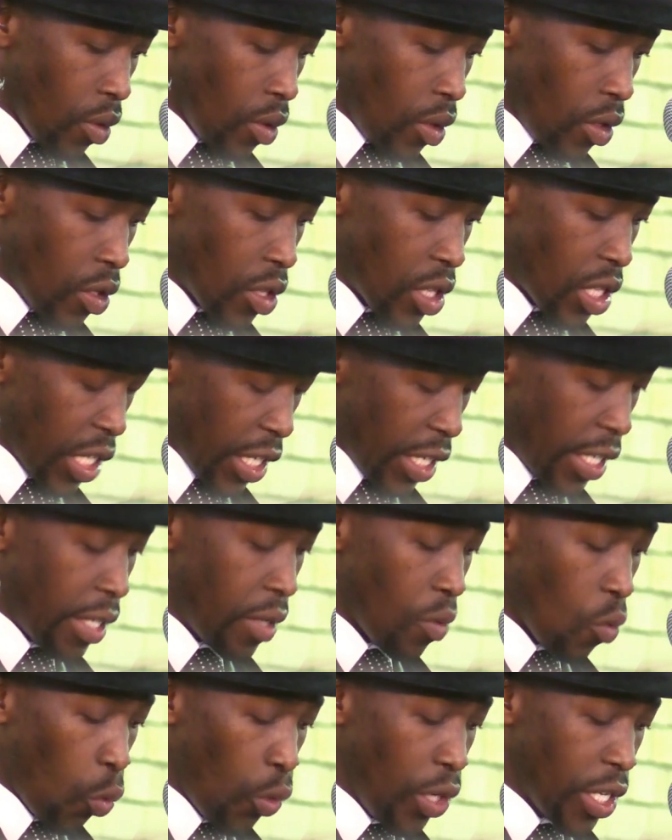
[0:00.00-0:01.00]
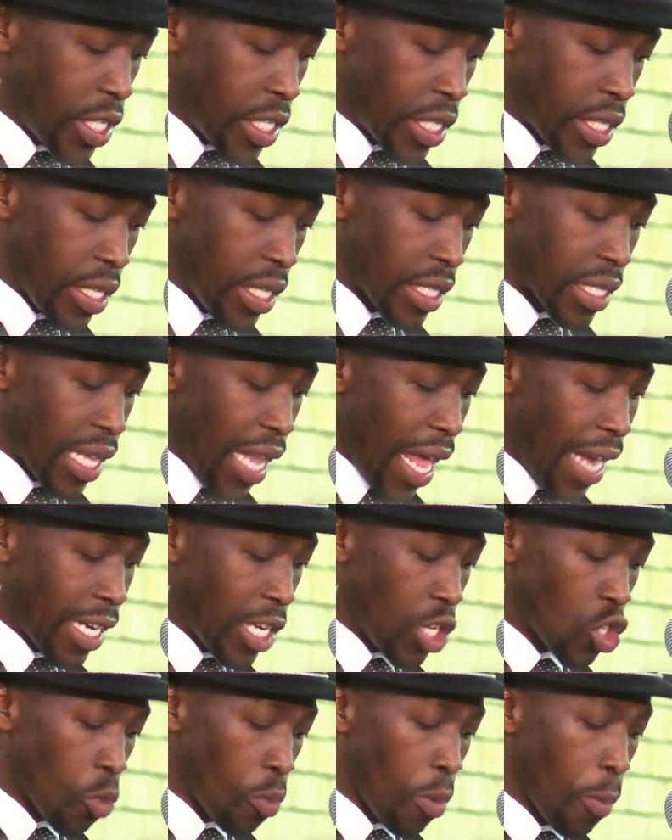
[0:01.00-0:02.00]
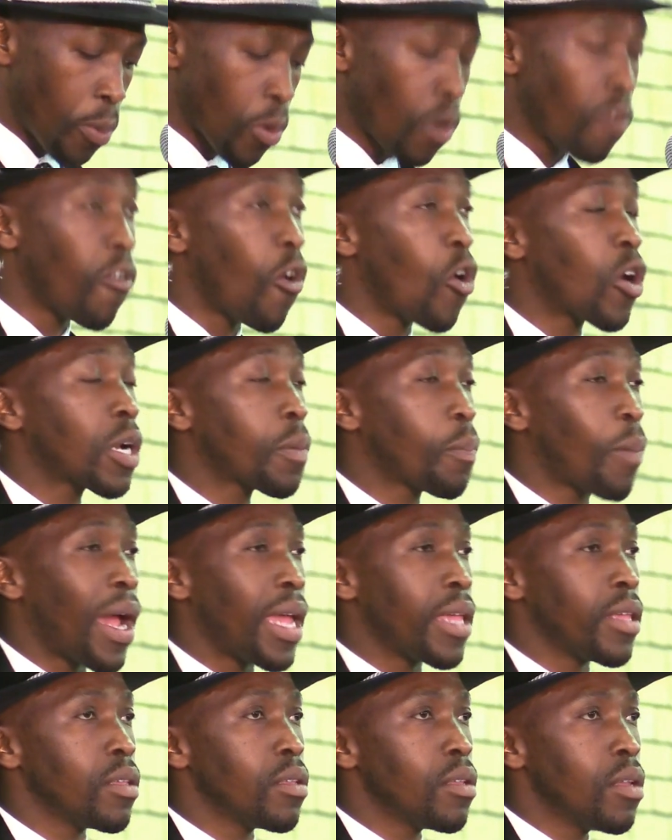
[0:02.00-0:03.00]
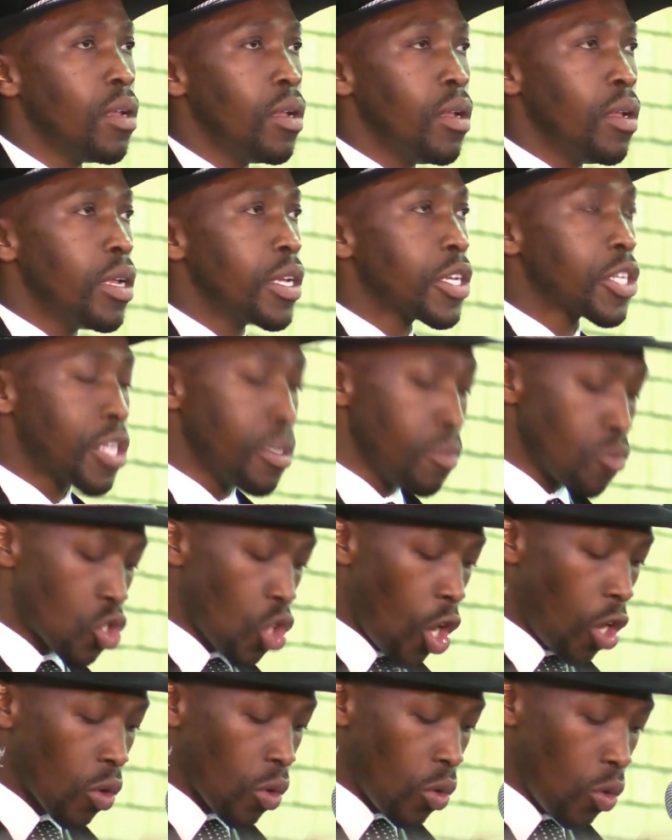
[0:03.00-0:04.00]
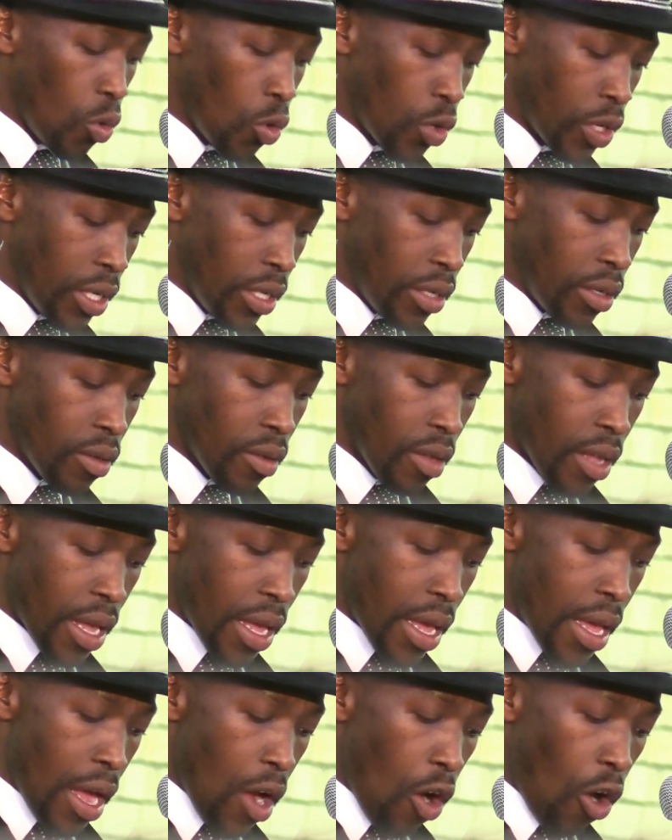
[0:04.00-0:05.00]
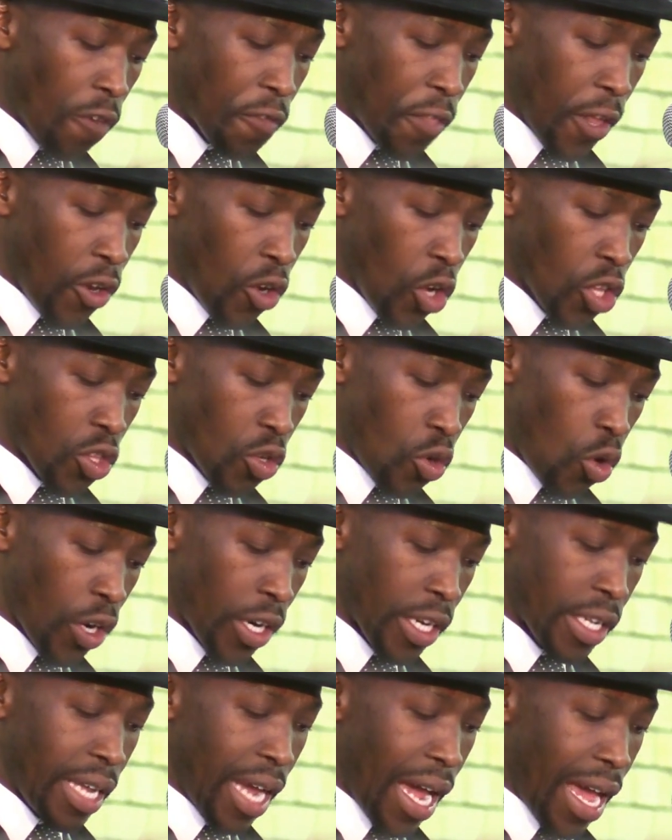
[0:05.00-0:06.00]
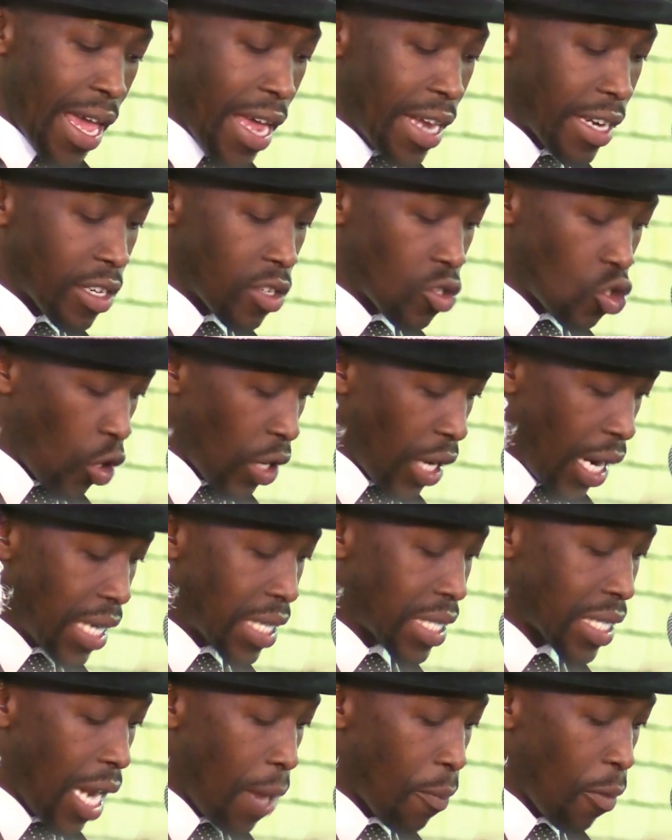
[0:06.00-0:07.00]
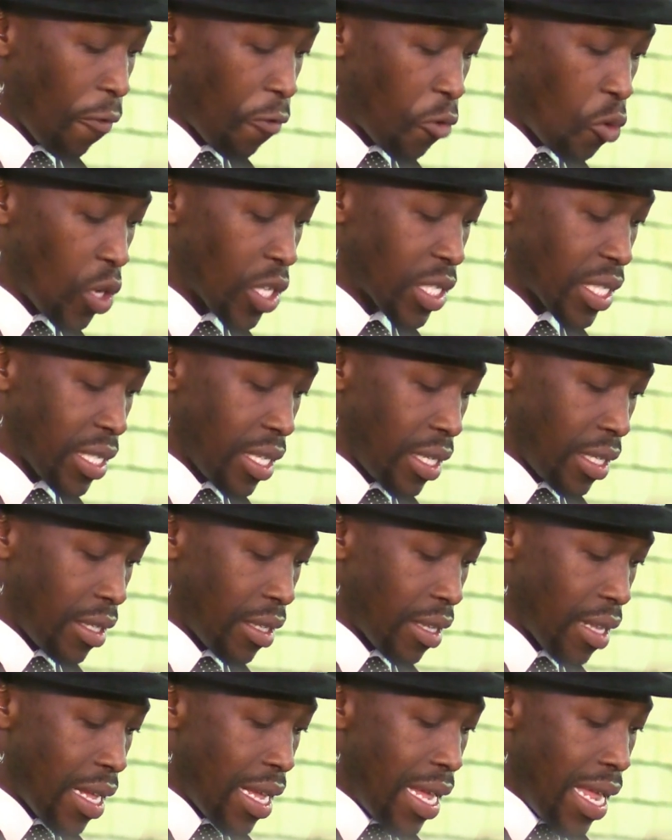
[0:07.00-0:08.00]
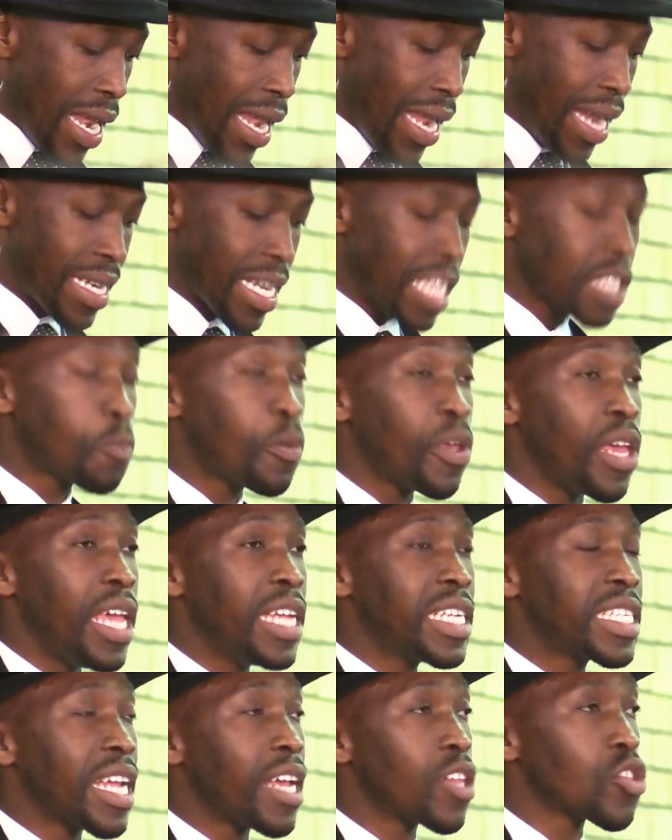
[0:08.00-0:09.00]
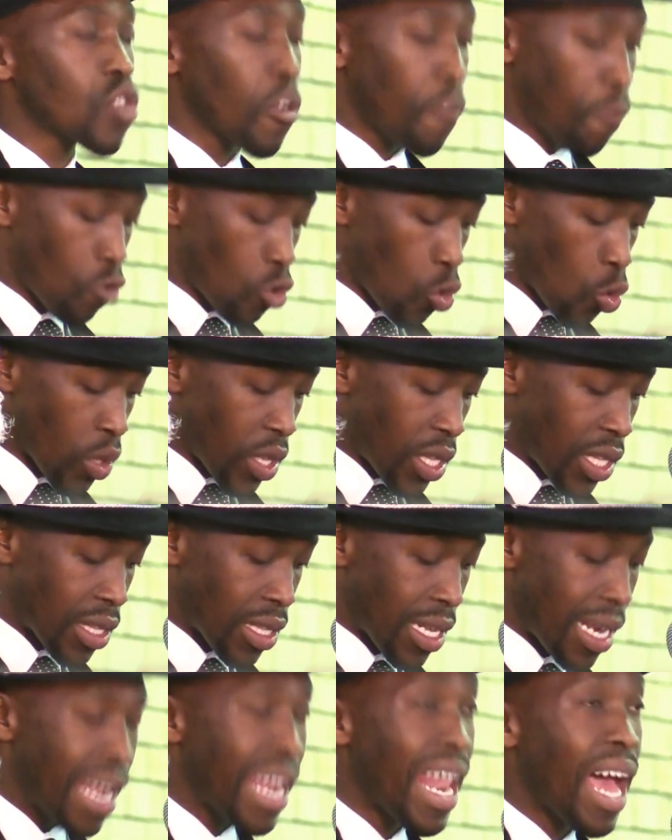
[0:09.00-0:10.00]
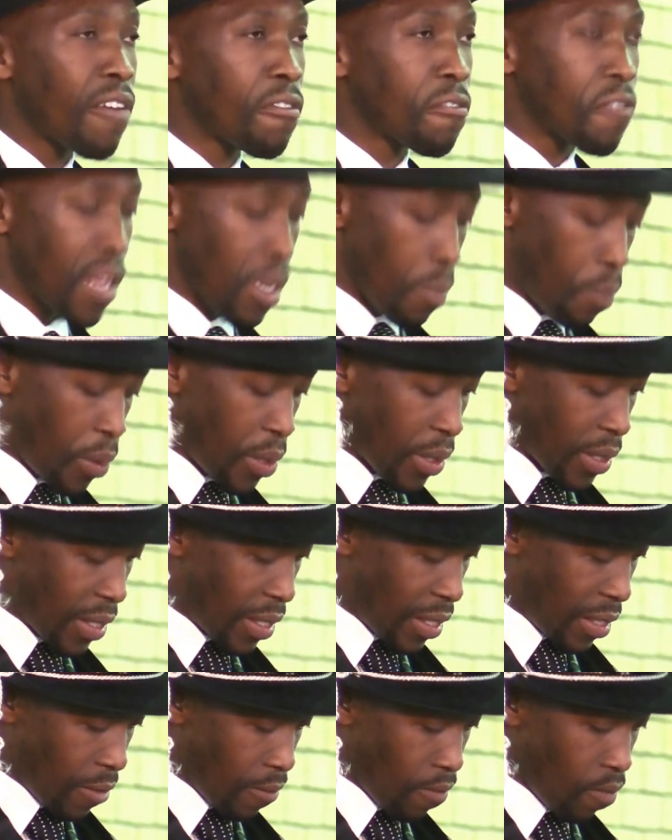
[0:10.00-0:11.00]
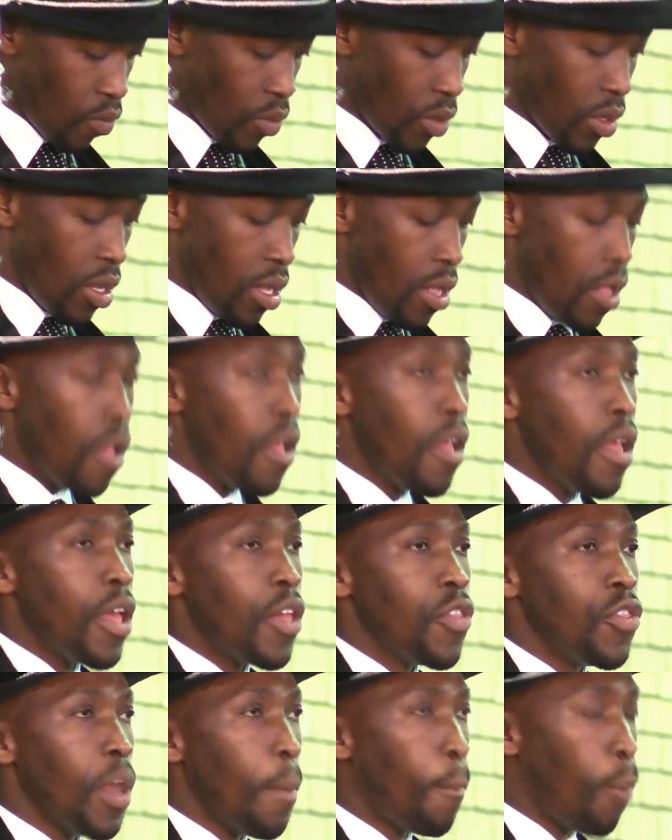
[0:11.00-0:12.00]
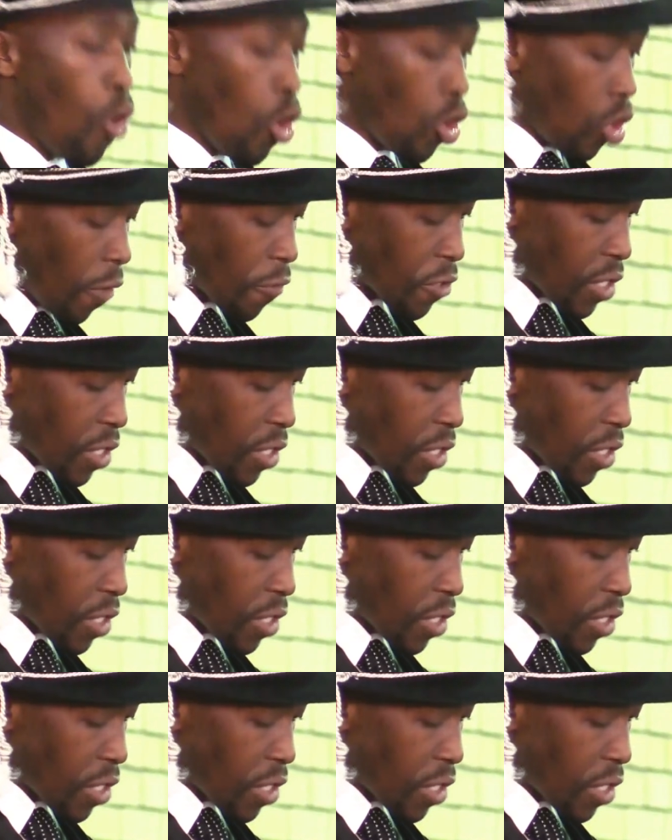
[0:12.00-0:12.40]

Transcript: III, which is likely to be provoked by Kim Jong-un of the North Korea and Donald Trump of USA, let us be agents of truth, love, and peace. The book of St.